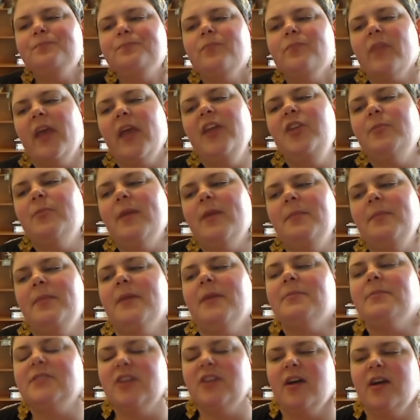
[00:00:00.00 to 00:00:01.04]
and you might be
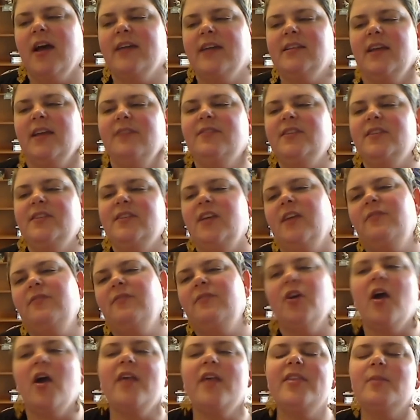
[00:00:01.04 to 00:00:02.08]
able to, if you're
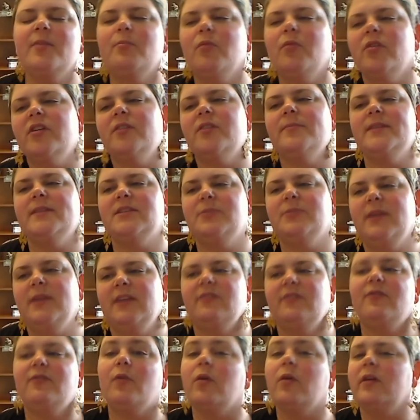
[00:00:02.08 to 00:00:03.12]
on the border between
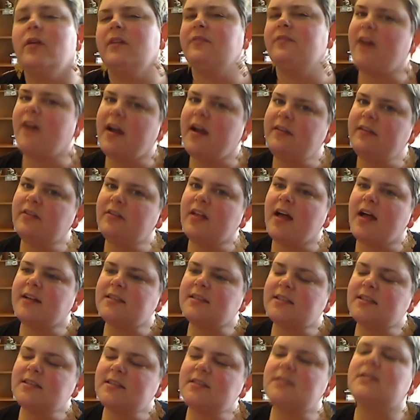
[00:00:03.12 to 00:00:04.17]
4 and 5
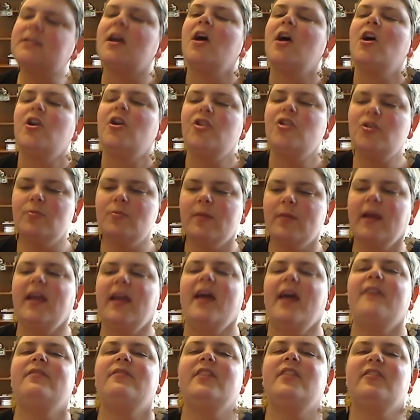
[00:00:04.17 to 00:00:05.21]
classes, you might
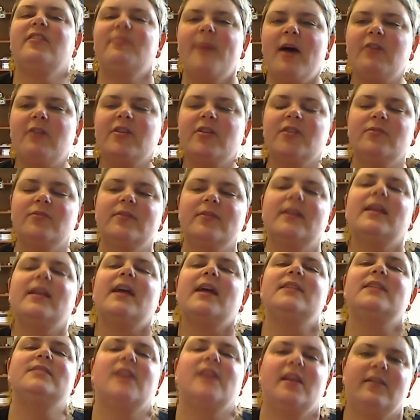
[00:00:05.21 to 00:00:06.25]
have enough power to really
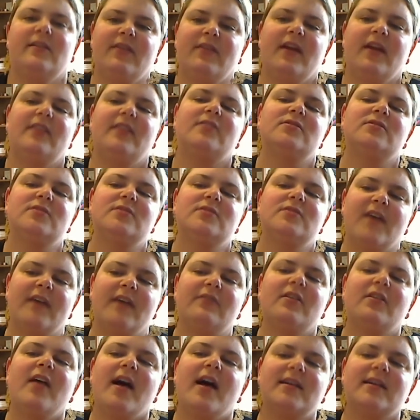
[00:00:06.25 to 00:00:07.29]
identify those 5
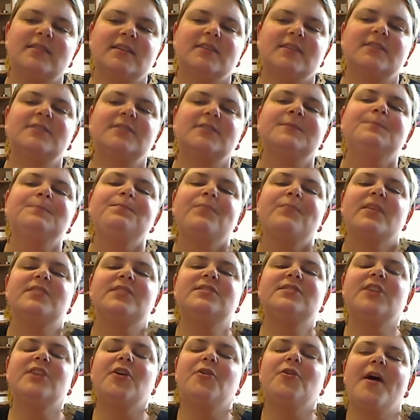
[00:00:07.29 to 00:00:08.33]
classes.
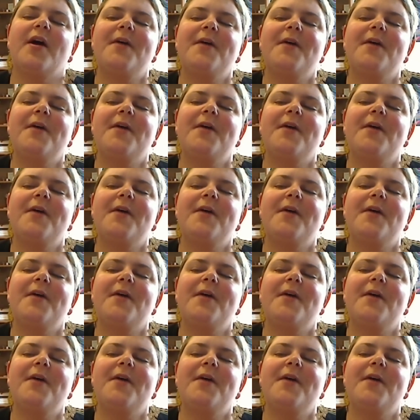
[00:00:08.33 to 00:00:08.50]
So